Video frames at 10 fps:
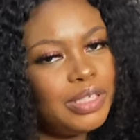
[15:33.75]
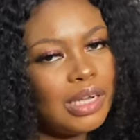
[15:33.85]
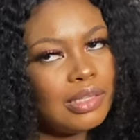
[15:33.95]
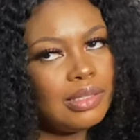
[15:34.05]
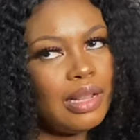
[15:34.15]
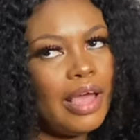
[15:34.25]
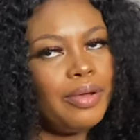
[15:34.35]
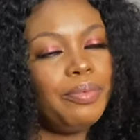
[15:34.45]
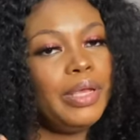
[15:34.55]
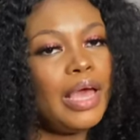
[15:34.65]
just
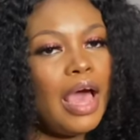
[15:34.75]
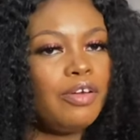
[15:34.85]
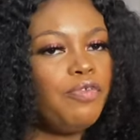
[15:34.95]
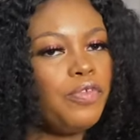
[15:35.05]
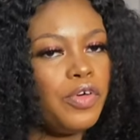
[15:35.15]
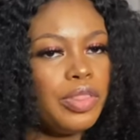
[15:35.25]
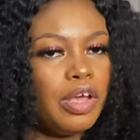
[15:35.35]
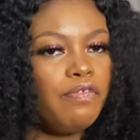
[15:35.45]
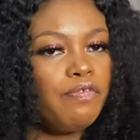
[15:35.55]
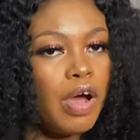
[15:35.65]
like we had for
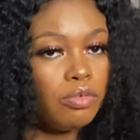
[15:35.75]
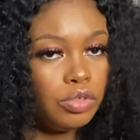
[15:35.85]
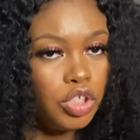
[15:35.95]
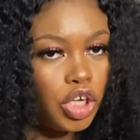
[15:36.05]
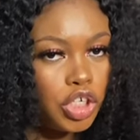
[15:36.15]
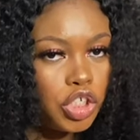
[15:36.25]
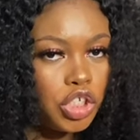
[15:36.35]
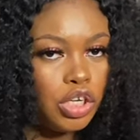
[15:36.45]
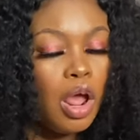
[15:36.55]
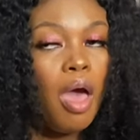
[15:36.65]
the
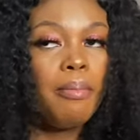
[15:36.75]
foundation,